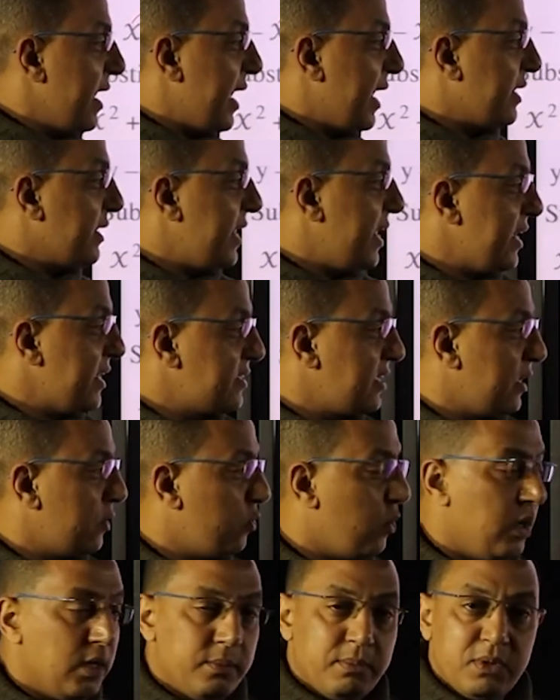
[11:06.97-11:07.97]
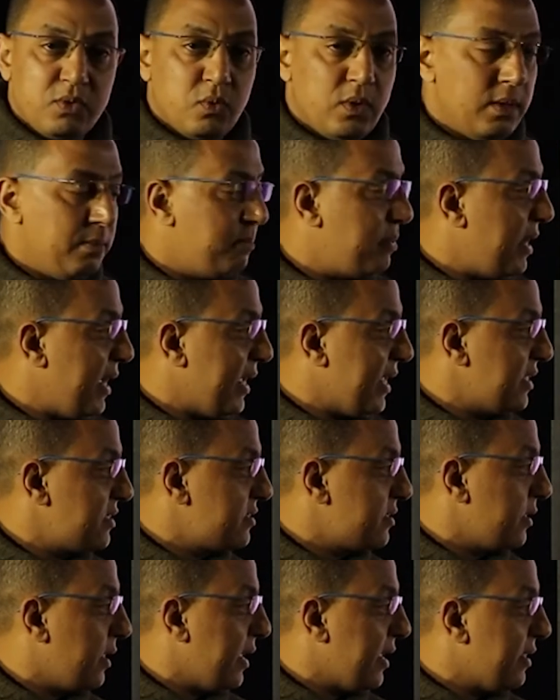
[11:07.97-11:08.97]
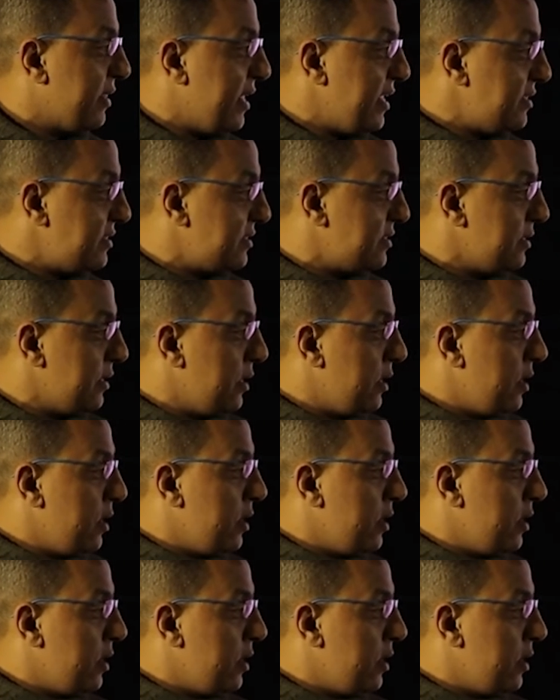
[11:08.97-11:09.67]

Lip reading: and the x and y between brackets like this.